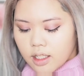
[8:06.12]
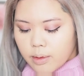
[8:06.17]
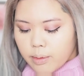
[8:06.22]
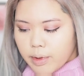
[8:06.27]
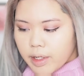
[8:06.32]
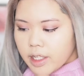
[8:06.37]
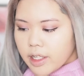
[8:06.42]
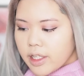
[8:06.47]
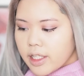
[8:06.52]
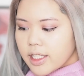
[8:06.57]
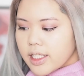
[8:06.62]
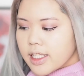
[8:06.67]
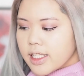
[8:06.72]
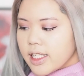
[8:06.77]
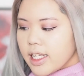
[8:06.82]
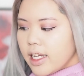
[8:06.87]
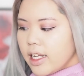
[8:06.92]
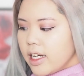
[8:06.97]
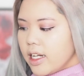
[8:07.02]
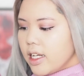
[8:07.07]
we're going to
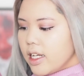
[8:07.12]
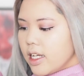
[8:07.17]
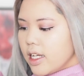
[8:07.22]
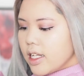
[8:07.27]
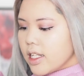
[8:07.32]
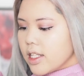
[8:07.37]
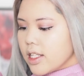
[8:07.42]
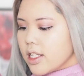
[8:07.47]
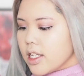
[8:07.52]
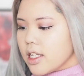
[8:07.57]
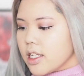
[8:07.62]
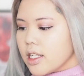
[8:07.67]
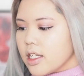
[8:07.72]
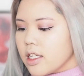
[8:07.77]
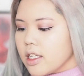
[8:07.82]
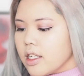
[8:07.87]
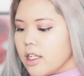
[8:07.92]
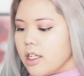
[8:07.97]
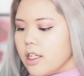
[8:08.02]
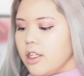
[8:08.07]
set it
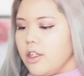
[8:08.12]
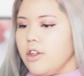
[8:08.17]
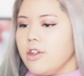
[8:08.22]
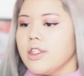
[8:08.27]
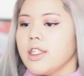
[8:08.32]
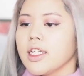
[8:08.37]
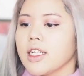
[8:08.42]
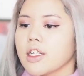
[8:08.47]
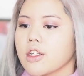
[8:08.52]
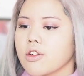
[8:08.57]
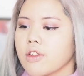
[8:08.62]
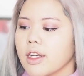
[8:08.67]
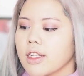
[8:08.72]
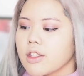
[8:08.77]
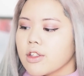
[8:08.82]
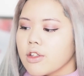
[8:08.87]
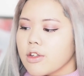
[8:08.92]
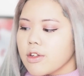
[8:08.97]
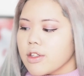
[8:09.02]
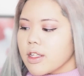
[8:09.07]
using a
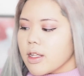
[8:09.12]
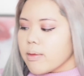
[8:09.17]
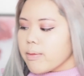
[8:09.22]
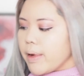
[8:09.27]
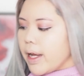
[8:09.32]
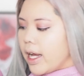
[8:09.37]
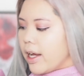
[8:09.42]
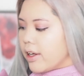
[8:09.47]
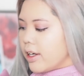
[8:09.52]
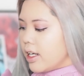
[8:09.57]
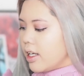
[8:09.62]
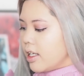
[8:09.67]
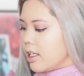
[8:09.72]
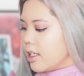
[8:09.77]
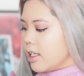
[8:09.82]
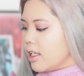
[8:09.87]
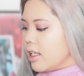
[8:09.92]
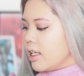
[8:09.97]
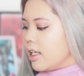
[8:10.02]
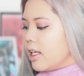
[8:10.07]
translucent powder,
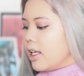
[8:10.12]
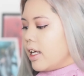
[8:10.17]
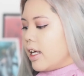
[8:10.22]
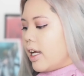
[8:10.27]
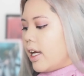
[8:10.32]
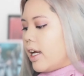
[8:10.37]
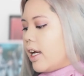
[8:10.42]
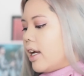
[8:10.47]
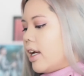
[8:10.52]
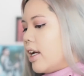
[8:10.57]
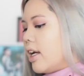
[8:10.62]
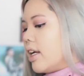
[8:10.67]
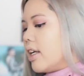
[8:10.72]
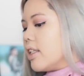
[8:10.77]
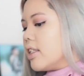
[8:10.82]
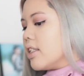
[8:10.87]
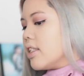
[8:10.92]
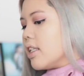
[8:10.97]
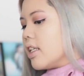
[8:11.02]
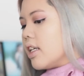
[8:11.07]

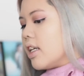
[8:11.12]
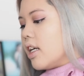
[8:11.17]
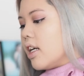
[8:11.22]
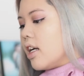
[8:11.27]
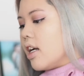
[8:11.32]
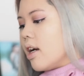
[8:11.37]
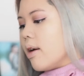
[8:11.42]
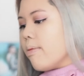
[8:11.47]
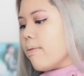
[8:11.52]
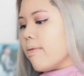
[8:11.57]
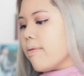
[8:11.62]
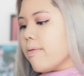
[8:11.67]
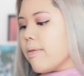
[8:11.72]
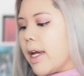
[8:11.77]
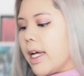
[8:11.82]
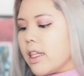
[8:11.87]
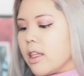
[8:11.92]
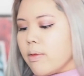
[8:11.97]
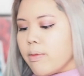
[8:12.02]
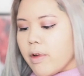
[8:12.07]
and
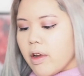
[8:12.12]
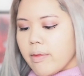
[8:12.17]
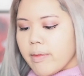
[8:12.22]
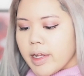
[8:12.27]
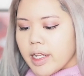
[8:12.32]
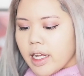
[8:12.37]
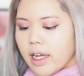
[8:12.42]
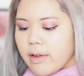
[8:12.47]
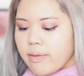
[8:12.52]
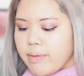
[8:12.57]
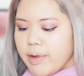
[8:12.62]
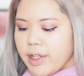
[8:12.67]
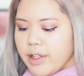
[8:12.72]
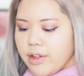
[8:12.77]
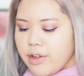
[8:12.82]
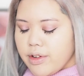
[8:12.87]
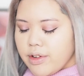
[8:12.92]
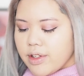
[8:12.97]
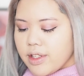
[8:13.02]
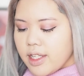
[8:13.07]
at the moment I've been
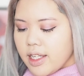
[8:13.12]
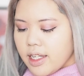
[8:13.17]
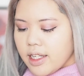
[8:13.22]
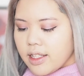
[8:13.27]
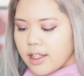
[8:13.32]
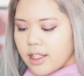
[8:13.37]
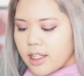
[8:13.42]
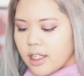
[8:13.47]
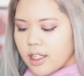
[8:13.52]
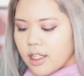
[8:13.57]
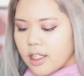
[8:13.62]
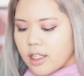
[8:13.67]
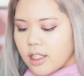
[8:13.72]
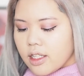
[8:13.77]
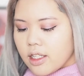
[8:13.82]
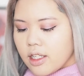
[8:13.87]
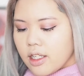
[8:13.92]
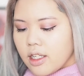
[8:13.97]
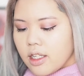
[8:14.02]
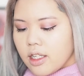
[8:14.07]
using the